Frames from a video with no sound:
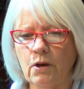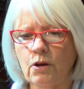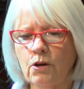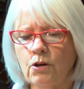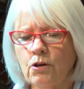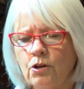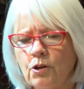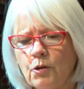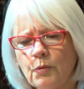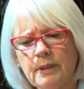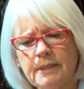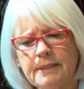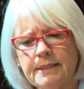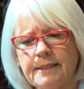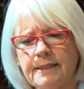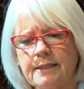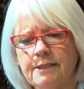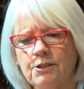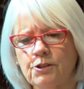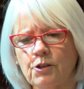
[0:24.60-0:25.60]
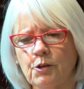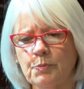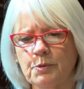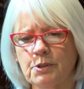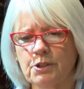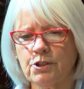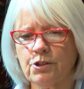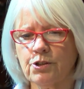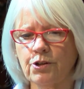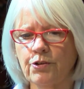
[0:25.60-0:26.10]
Who is this
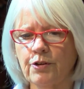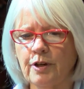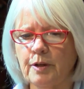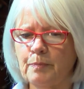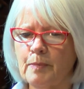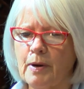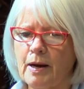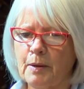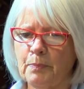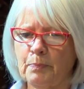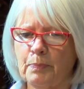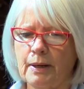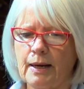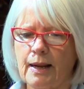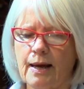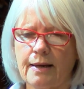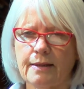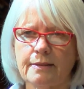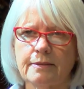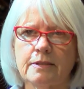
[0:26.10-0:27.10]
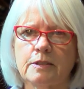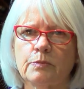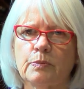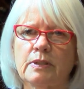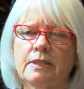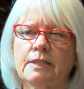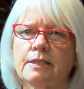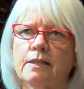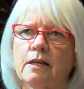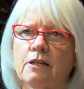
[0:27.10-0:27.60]
obscuring my plans
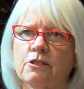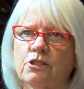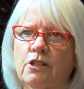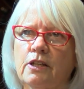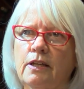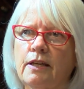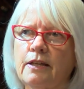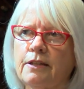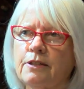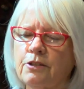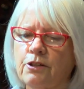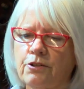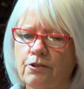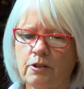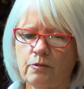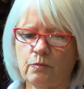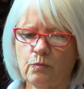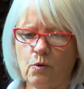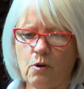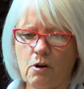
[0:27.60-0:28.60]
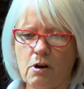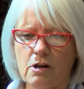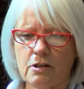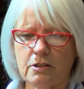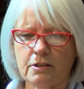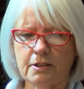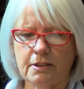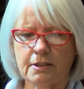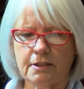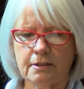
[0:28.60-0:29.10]
with such ignorant
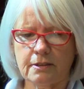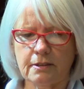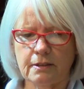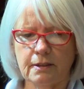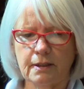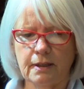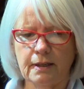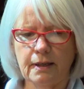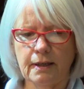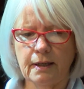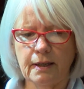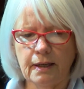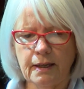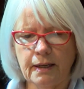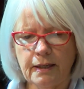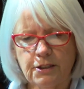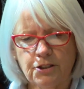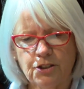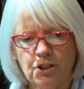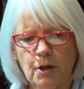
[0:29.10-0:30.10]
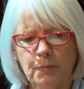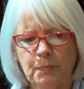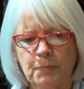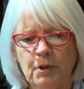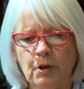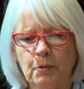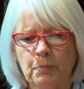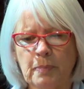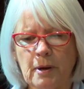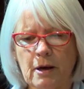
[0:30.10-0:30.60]
words? Hitch up
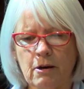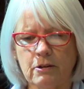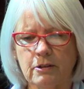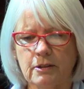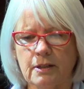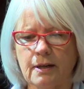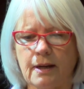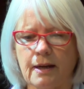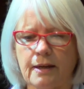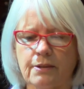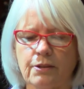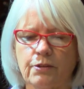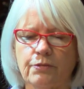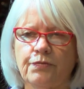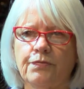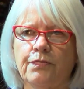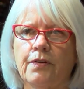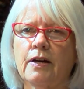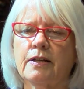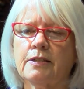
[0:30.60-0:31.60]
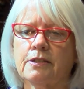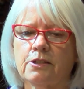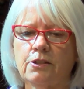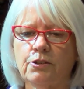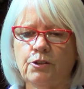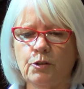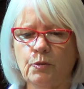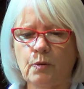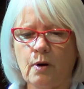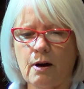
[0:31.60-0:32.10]
your belt like the fighter
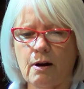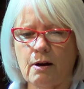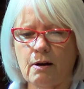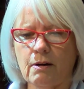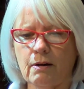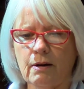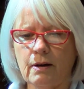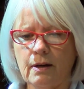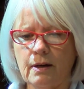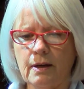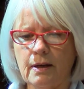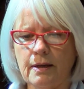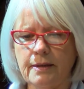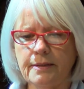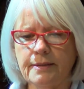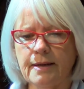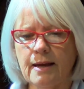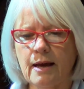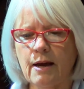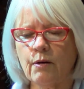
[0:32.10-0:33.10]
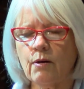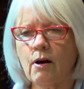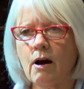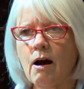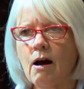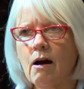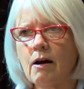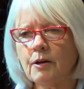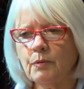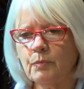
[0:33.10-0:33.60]
you are. Now
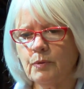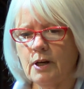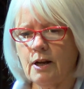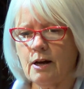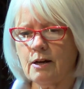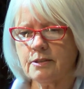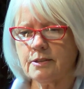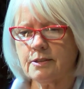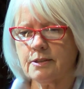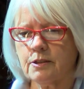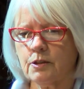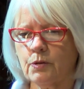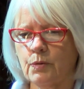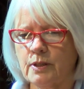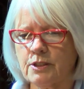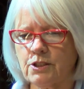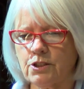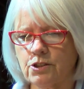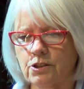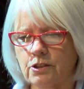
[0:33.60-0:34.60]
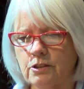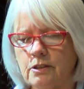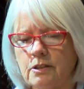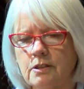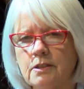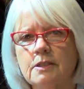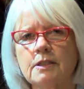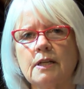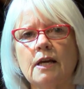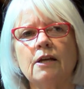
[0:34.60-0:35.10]
I will ask the
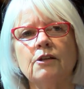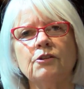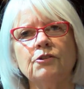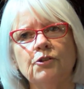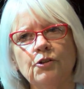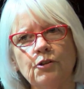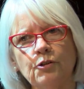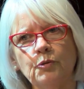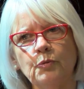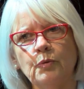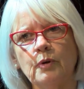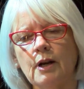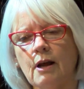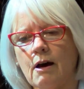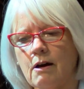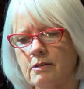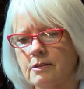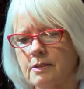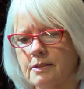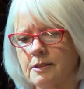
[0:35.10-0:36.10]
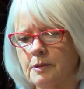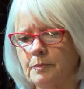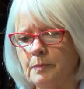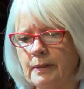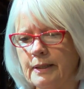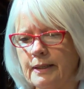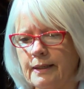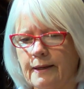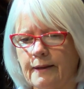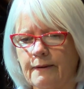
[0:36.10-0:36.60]
questions and you will answer
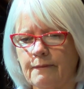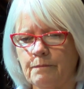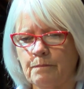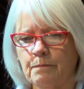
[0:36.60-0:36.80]
me.